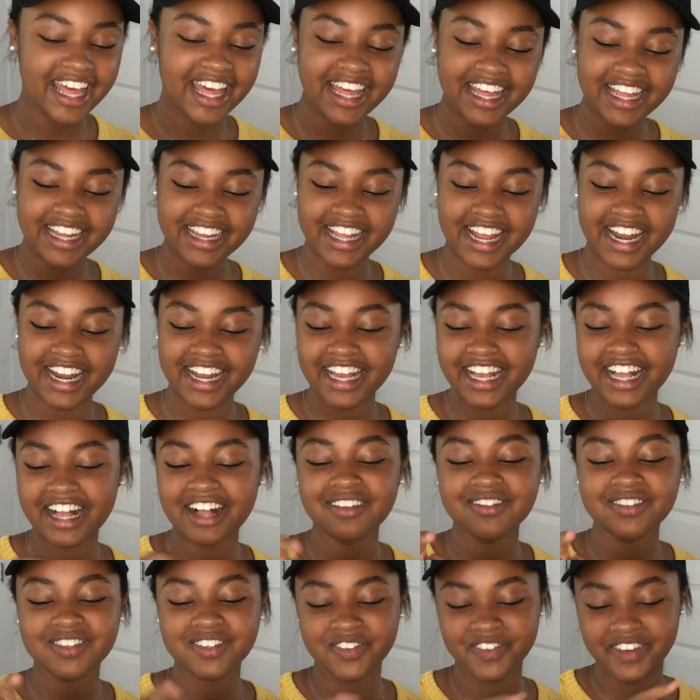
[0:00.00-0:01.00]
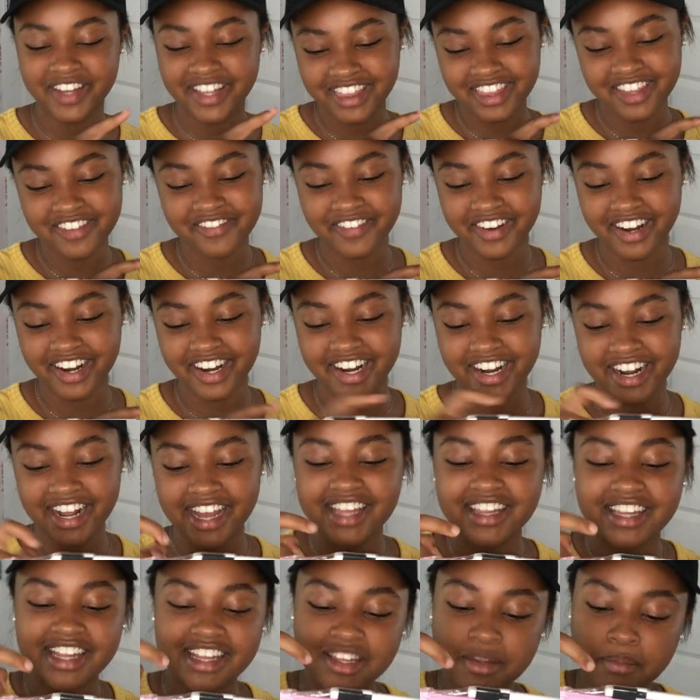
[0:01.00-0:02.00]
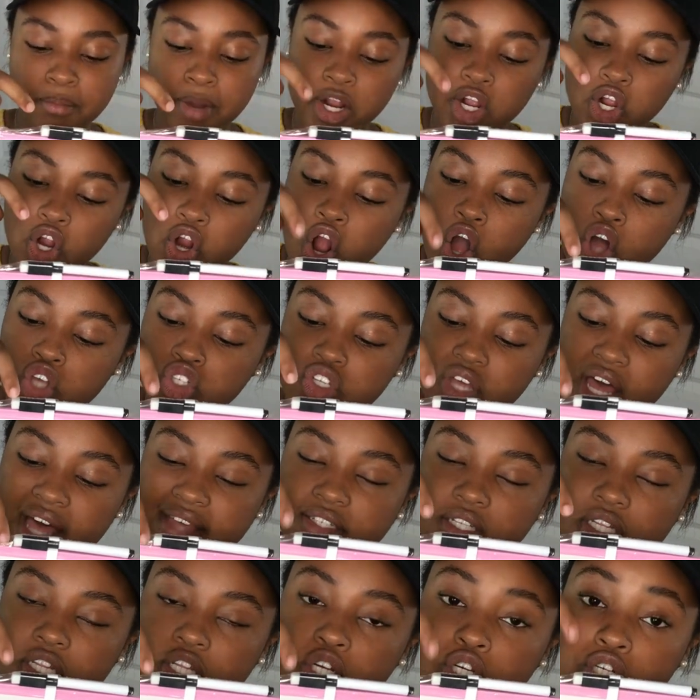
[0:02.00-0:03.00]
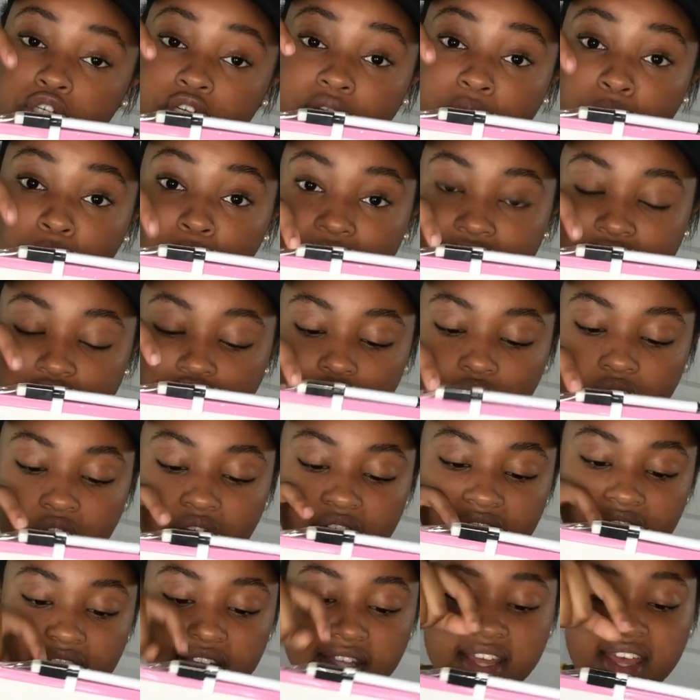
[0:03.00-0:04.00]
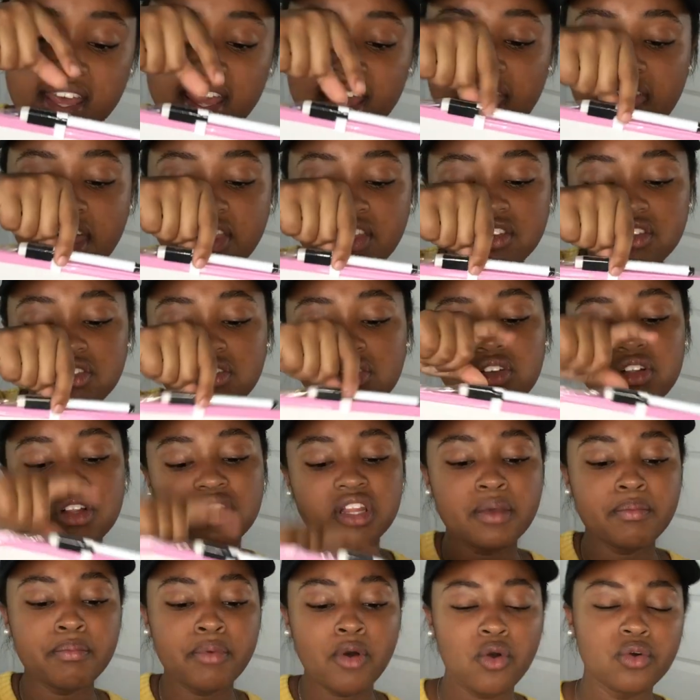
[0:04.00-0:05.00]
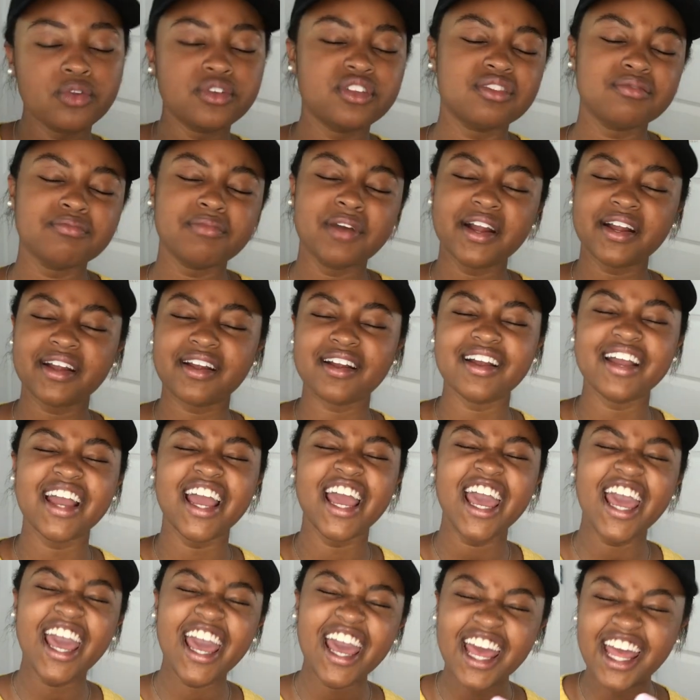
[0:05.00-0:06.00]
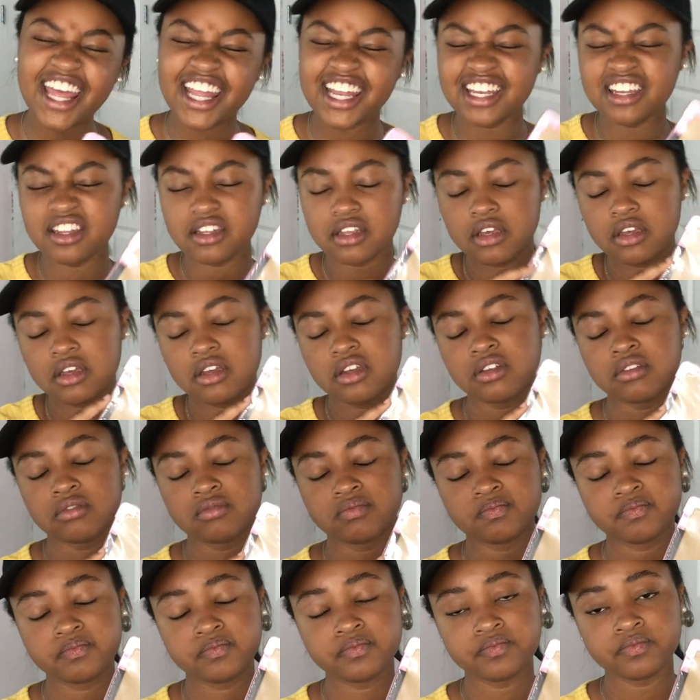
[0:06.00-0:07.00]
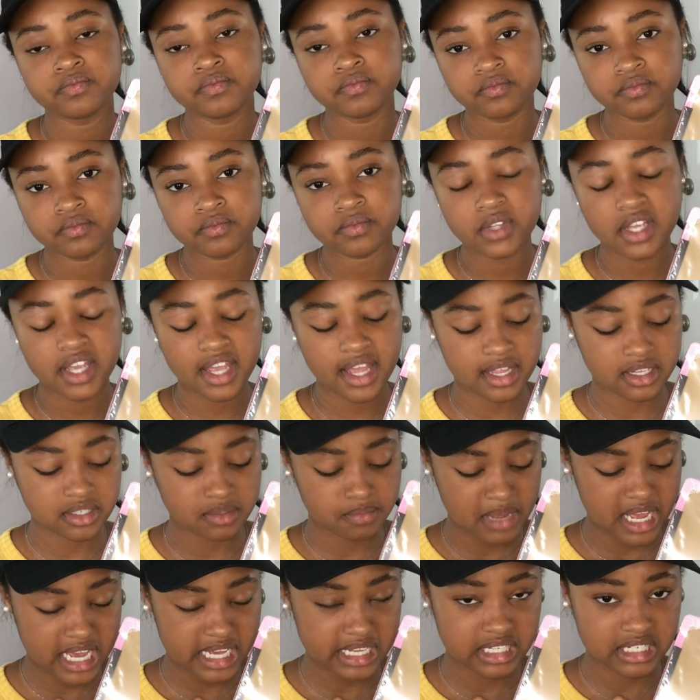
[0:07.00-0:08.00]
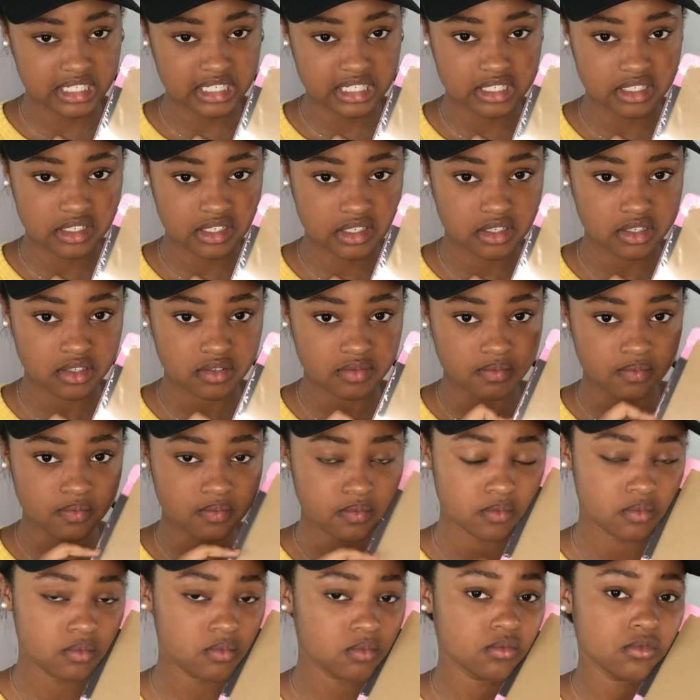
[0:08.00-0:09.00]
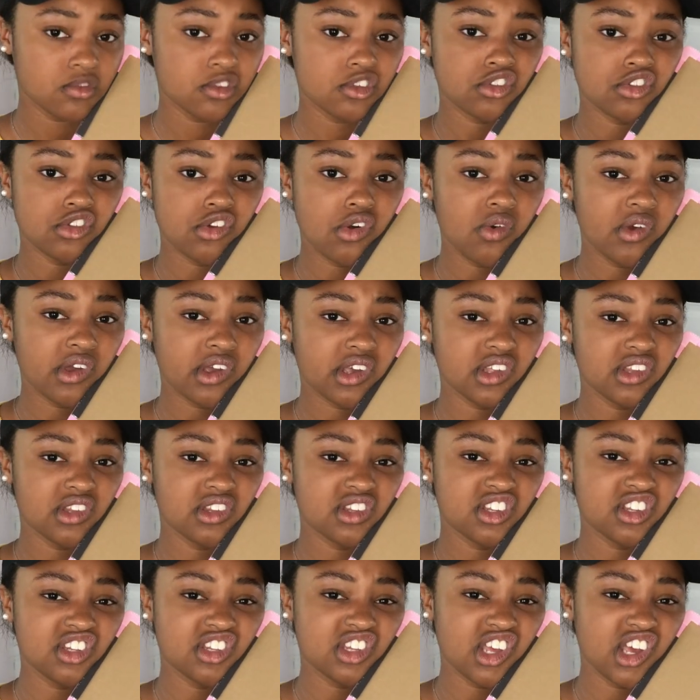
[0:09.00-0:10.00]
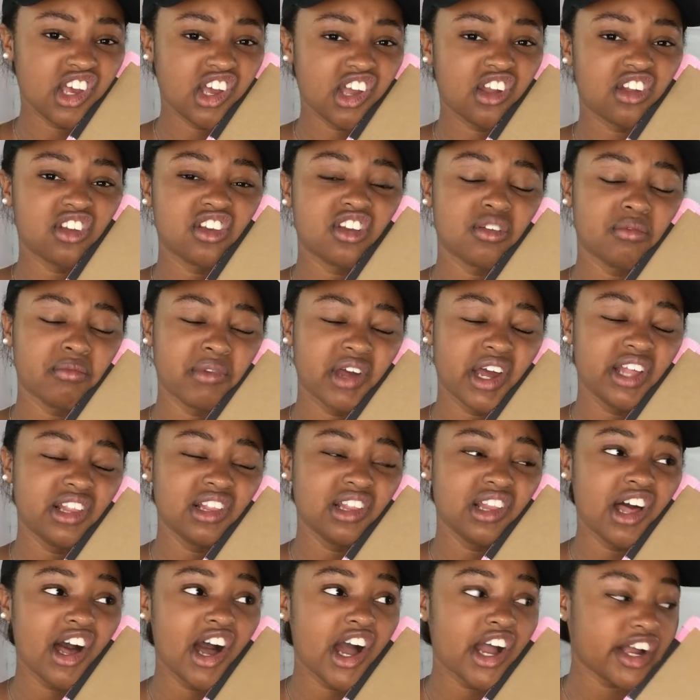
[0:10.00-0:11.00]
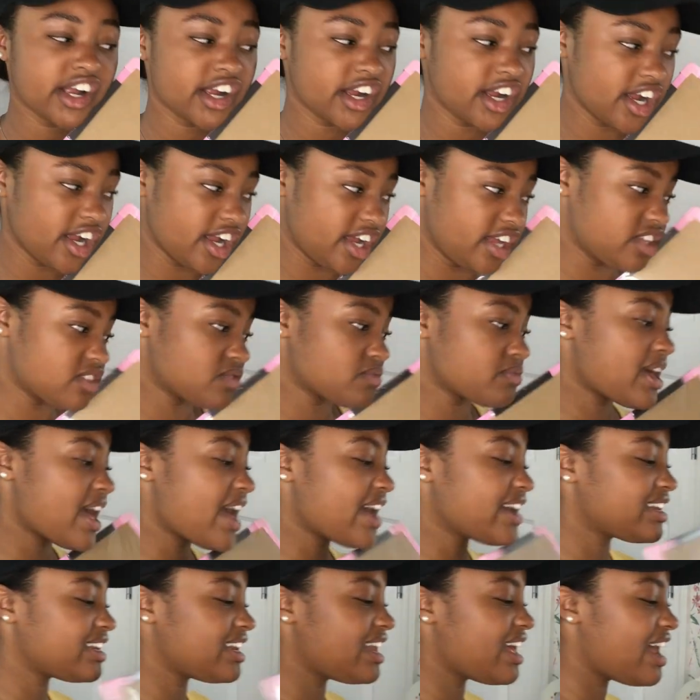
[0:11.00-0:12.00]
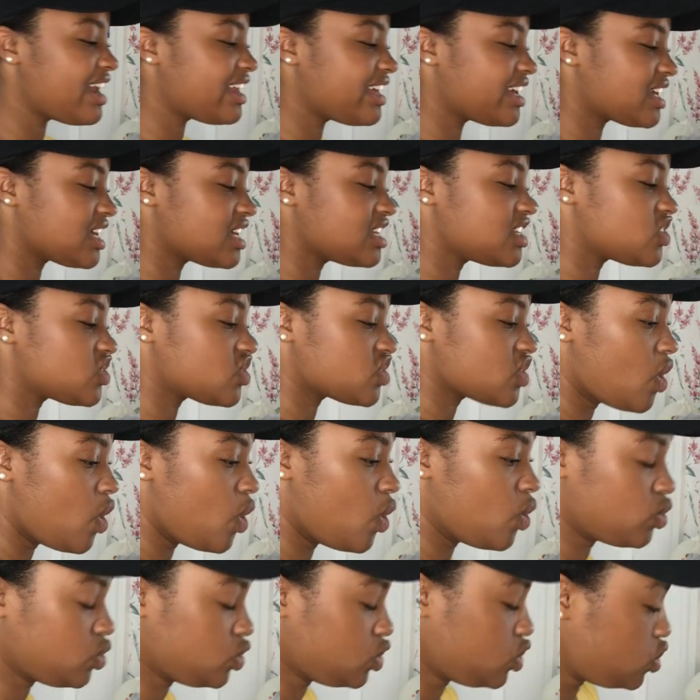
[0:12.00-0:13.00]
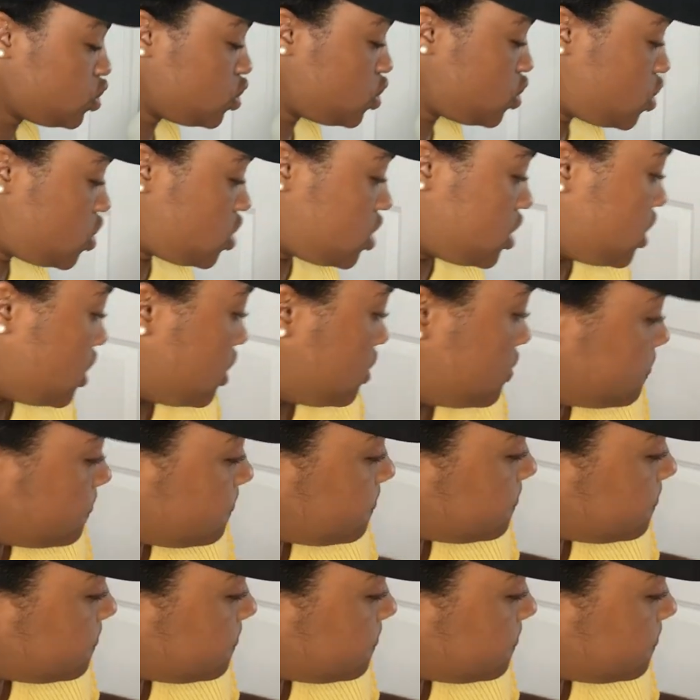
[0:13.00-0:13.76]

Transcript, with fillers: And then it comes with the marker and then the marker also has a little eraser on it and this little clip holds the marker and it has magnets. So it can stick to my locker. It's magnetic. It's so cool.